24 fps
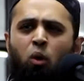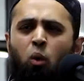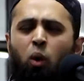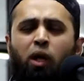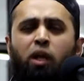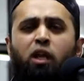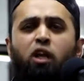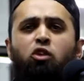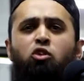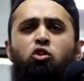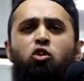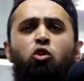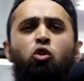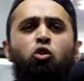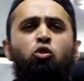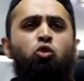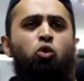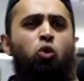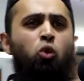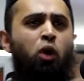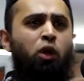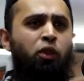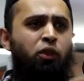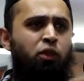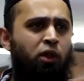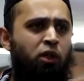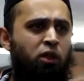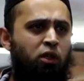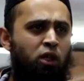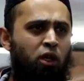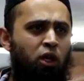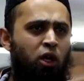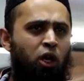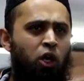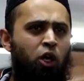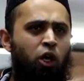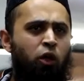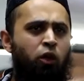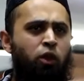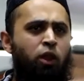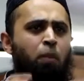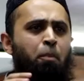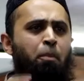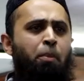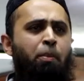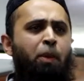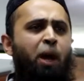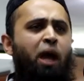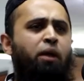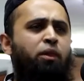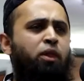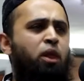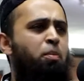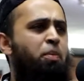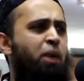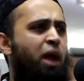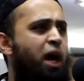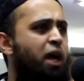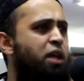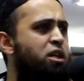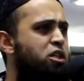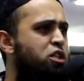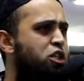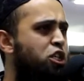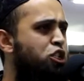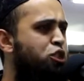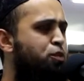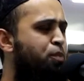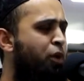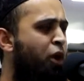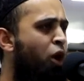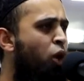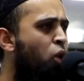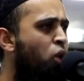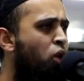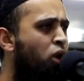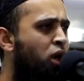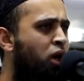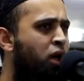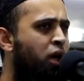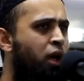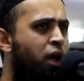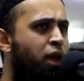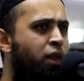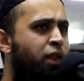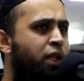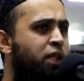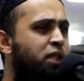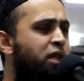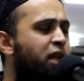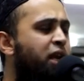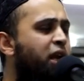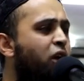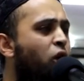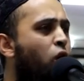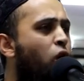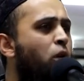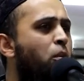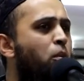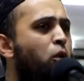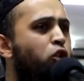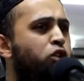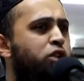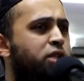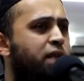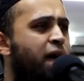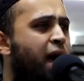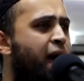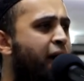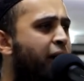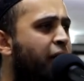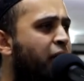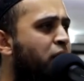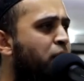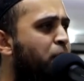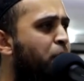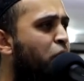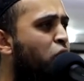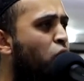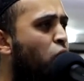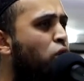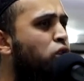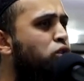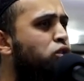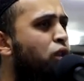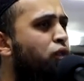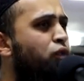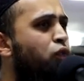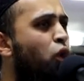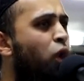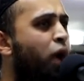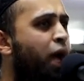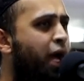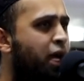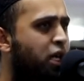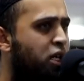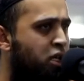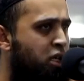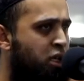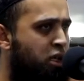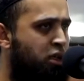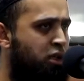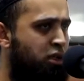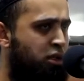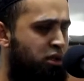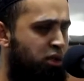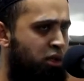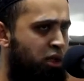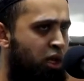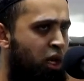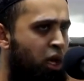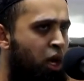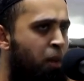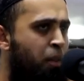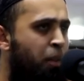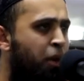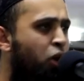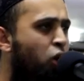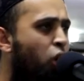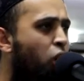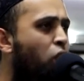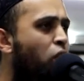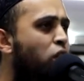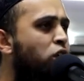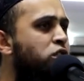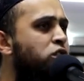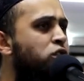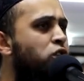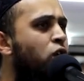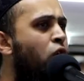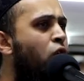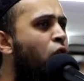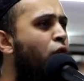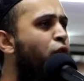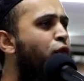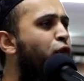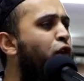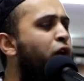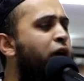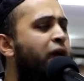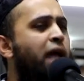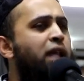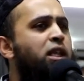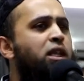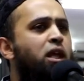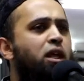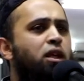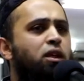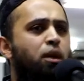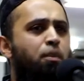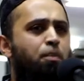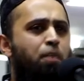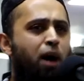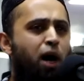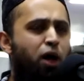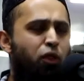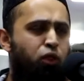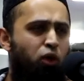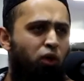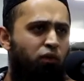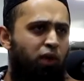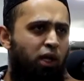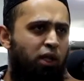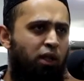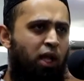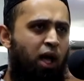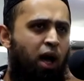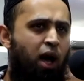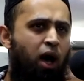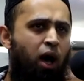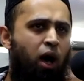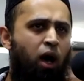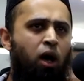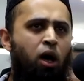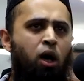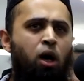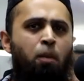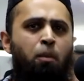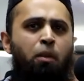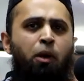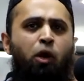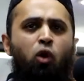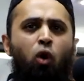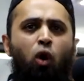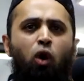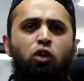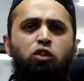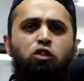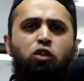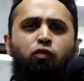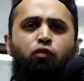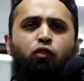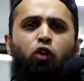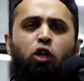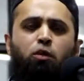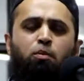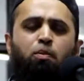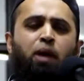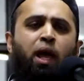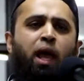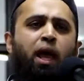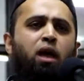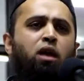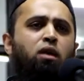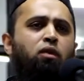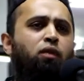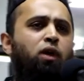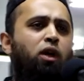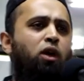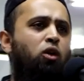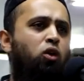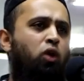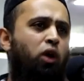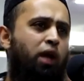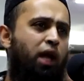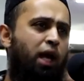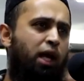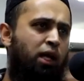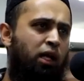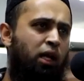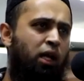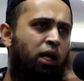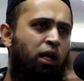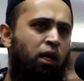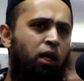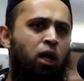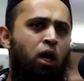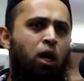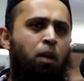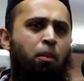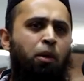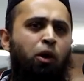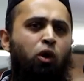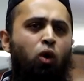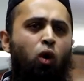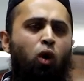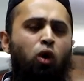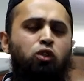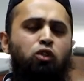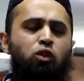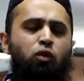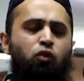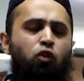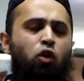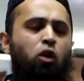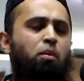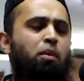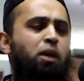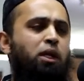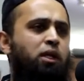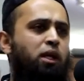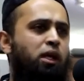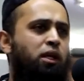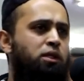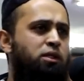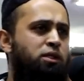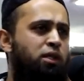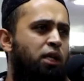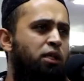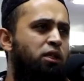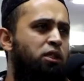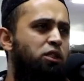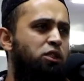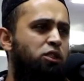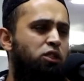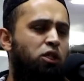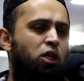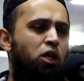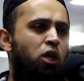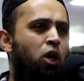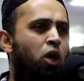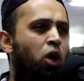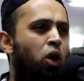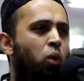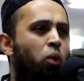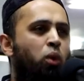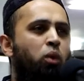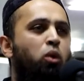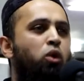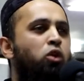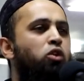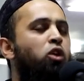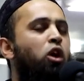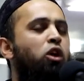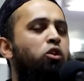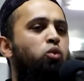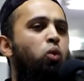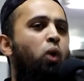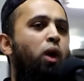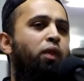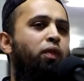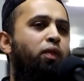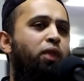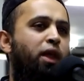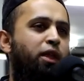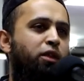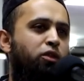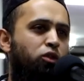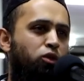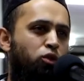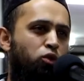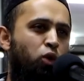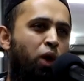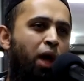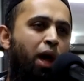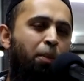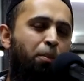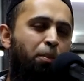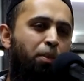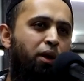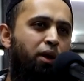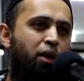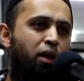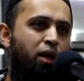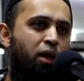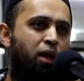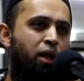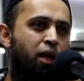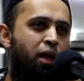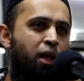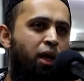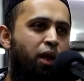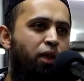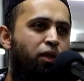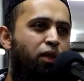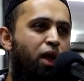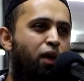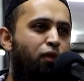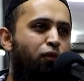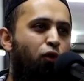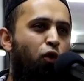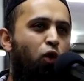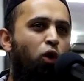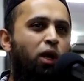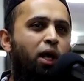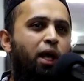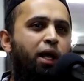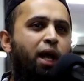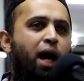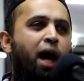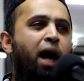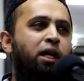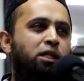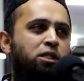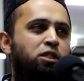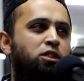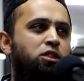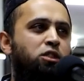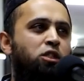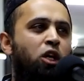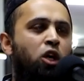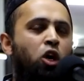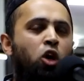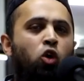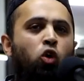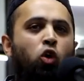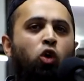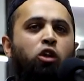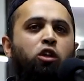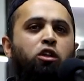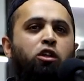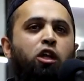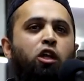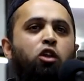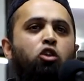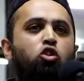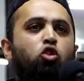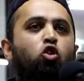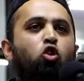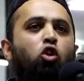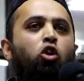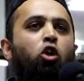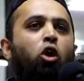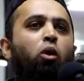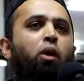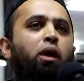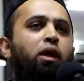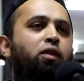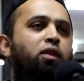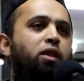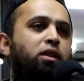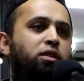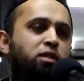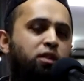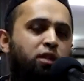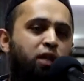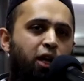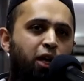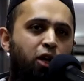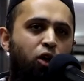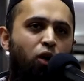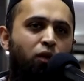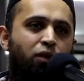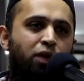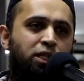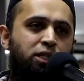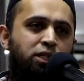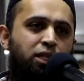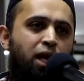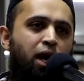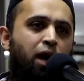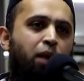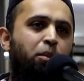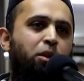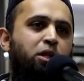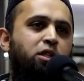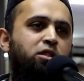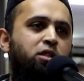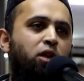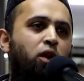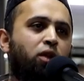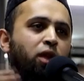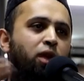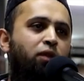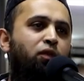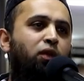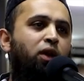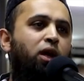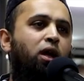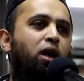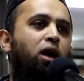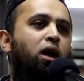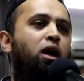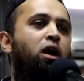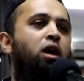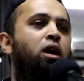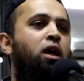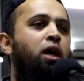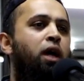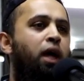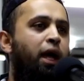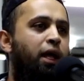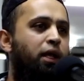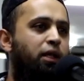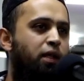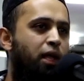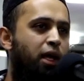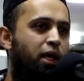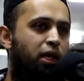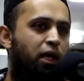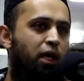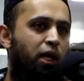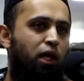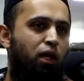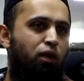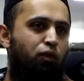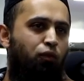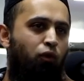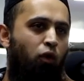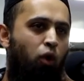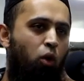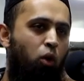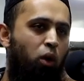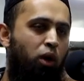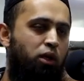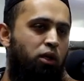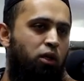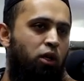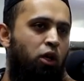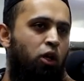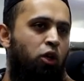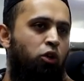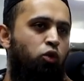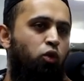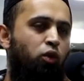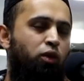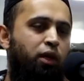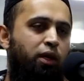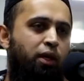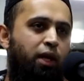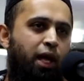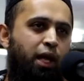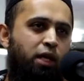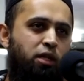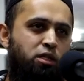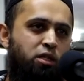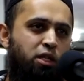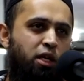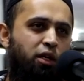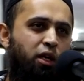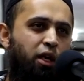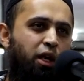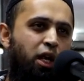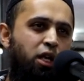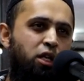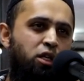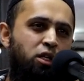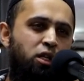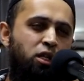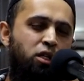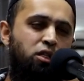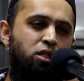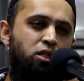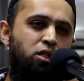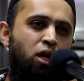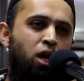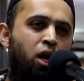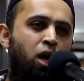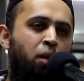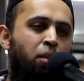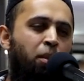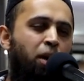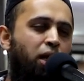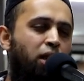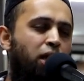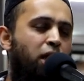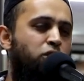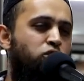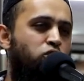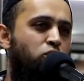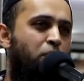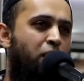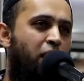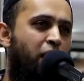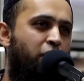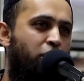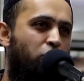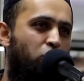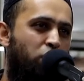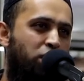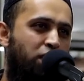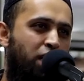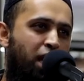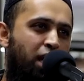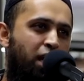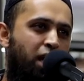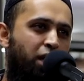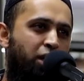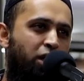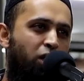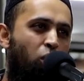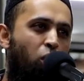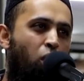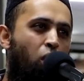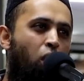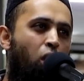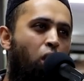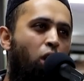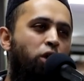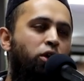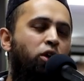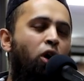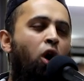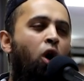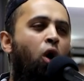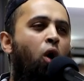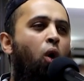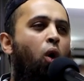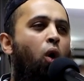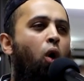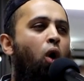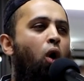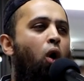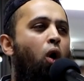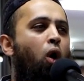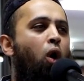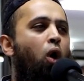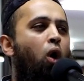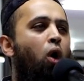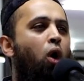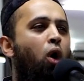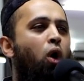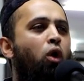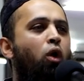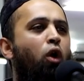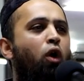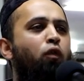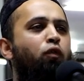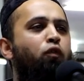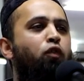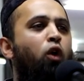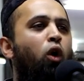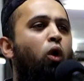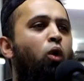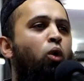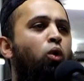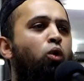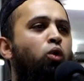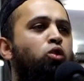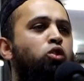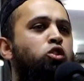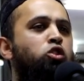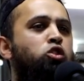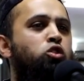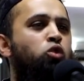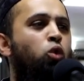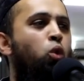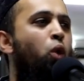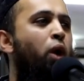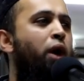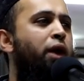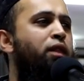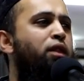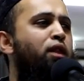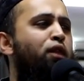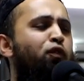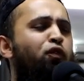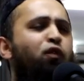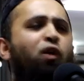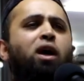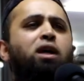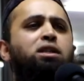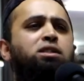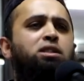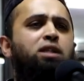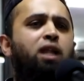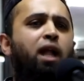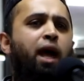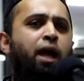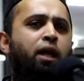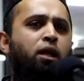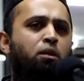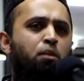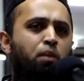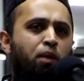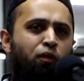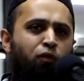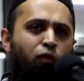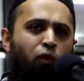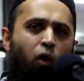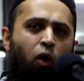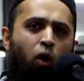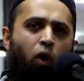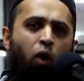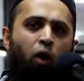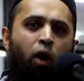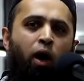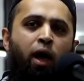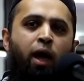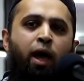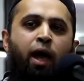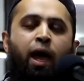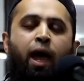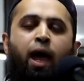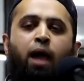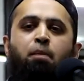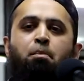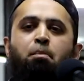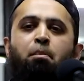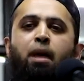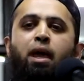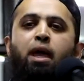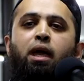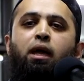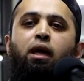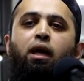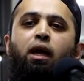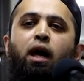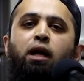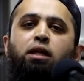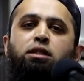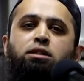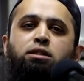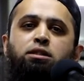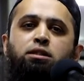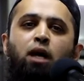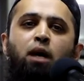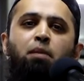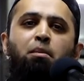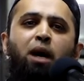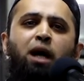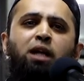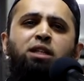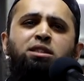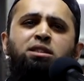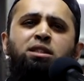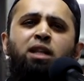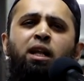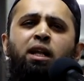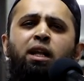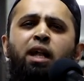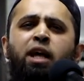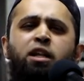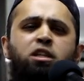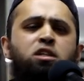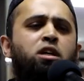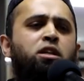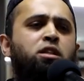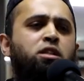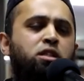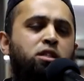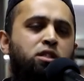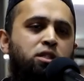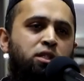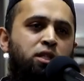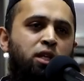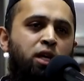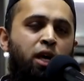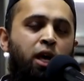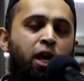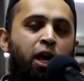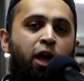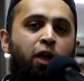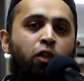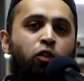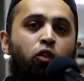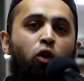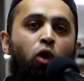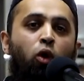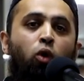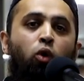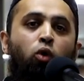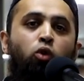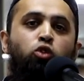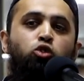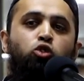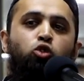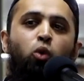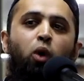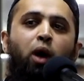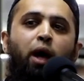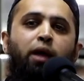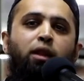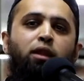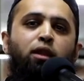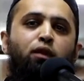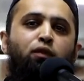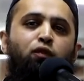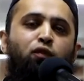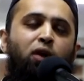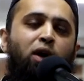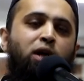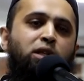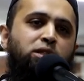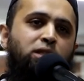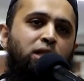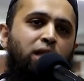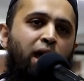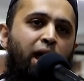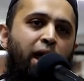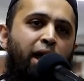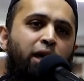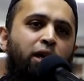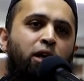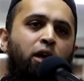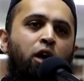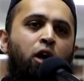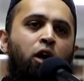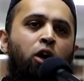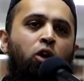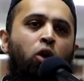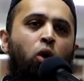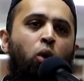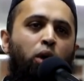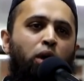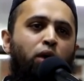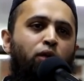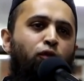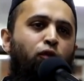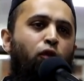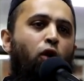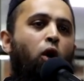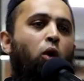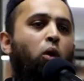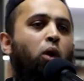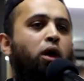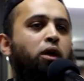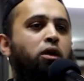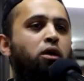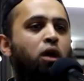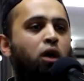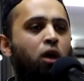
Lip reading: What did you do with it? The branches broke. The tree almost died because of your actions, because of forgetting the path of Allah, because of not behaving correctly, because of committing sins. We would not want that to happen. And therefore, let us continue growing this tree of Islam in South Africa and taking it forward to the next generations. May Allah subhanahu wa ta'ala reward all of those who were in the first line before and make us amongst the legends and those who are in the first line going forward.